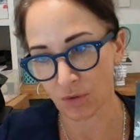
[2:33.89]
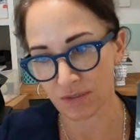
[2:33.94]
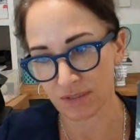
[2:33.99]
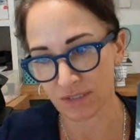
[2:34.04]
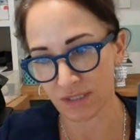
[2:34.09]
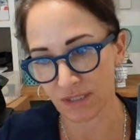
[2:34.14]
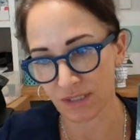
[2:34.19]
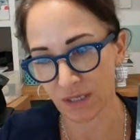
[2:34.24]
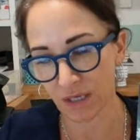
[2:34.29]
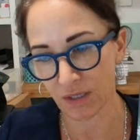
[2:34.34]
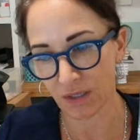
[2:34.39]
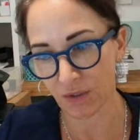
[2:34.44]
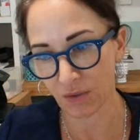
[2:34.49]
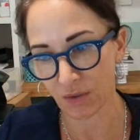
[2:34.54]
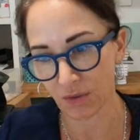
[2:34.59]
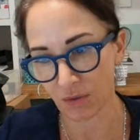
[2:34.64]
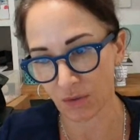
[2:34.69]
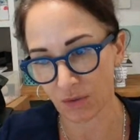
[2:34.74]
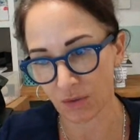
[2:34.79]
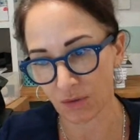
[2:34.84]
It's a young
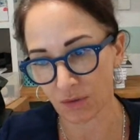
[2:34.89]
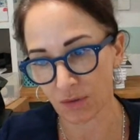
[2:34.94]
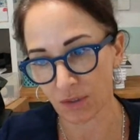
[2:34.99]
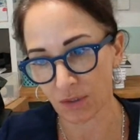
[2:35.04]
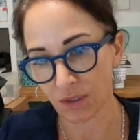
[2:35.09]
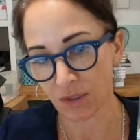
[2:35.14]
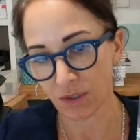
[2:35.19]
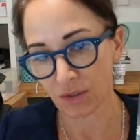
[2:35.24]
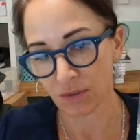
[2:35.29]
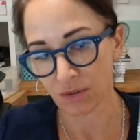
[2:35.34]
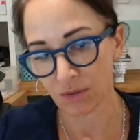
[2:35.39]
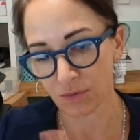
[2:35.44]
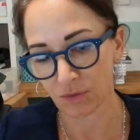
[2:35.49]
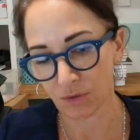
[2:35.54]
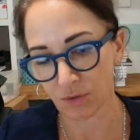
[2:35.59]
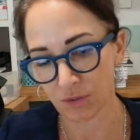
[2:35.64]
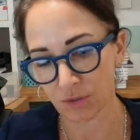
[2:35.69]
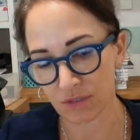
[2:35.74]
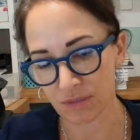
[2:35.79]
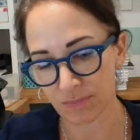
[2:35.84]
girl who
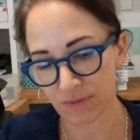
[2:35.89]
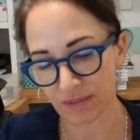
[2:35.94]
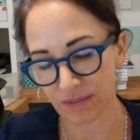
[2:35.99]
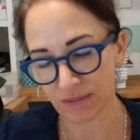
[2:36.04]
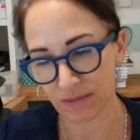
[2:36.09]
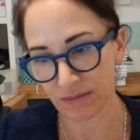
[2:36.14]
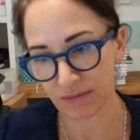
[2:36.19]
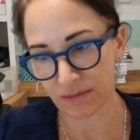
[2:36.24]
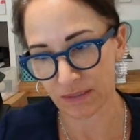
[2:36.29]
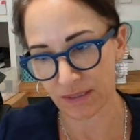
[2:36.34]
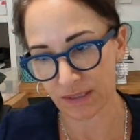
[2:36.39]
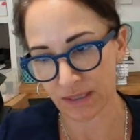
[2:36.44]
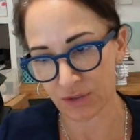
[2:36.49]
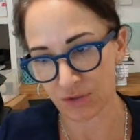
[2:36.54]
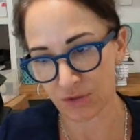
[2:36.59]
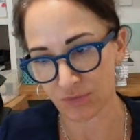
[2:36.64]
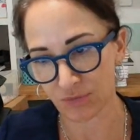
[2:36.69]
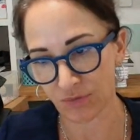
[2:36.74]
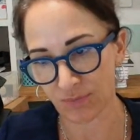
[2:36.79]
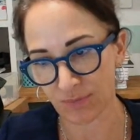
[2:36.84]
looks to be the
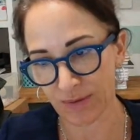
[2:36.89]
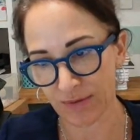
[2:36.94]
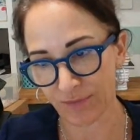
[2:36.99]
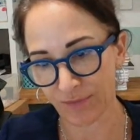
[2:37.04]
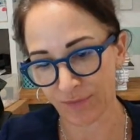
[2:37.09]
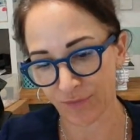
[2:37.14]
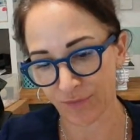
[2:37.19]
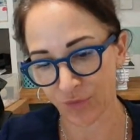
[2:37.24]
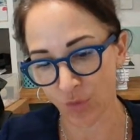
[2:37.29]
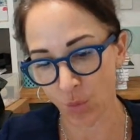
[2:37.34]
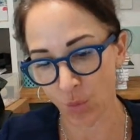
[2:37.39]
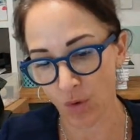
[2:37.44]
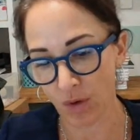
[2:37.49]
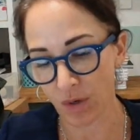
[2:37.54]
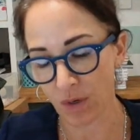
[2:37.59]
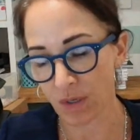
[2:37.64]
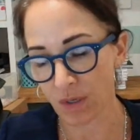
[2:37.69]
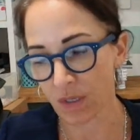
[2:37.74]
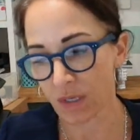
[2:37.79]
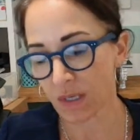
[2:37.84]
age of about
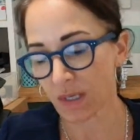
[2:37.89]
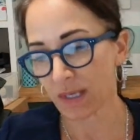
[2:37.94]
4.